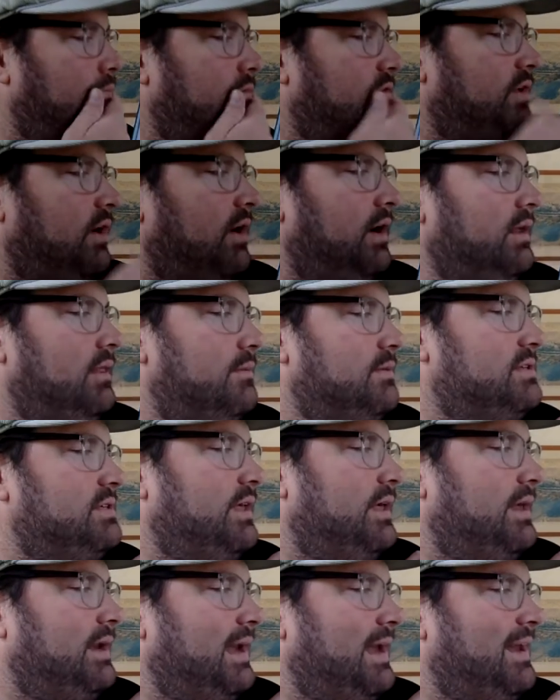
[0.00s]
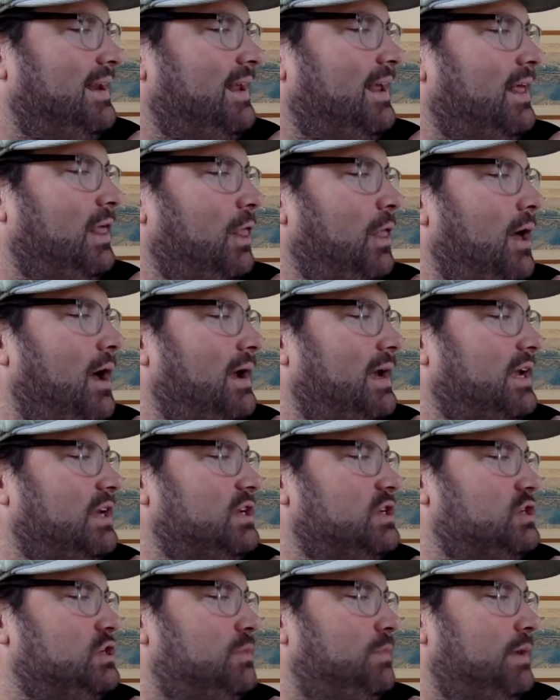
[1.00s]
Sorry, let me say that again.
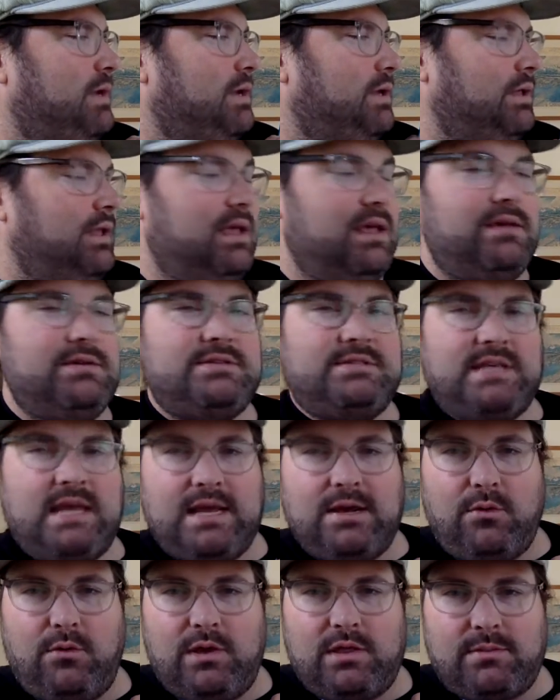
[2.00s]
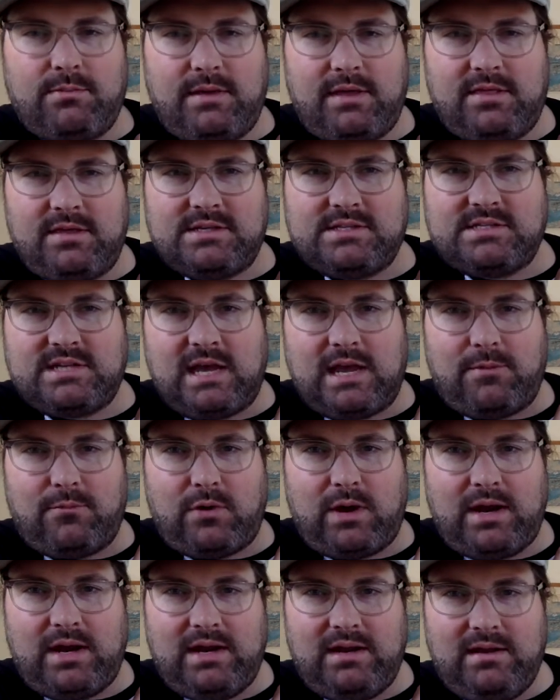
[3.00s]
Glockenspiel. Say it with me this time.
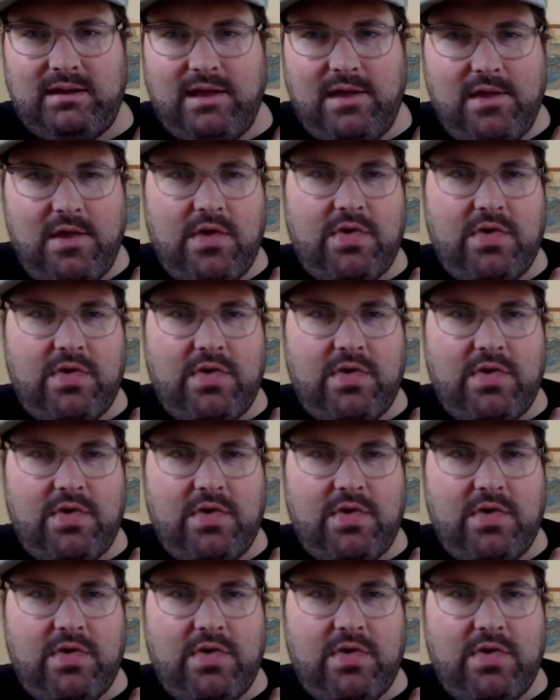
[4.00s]
Ready?